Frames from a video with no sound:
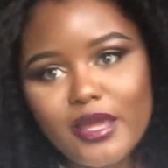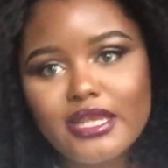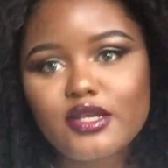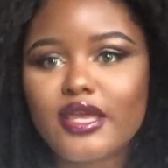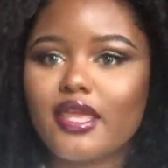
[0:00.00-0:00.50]

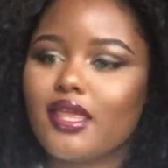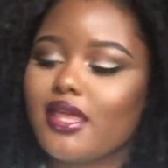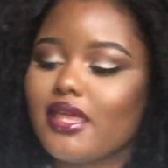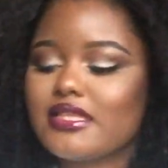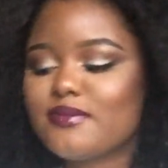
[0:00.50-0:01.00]
and like
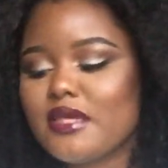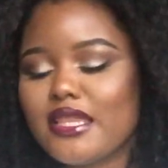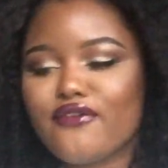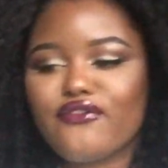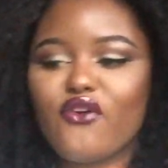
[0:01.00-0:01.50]
it gets
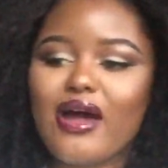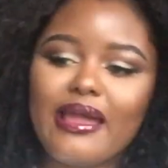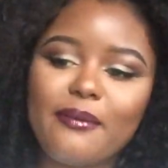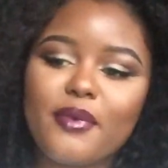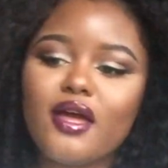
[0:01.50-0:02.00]
me that
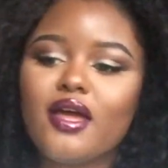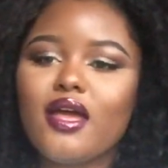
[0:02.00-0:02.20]
vibe,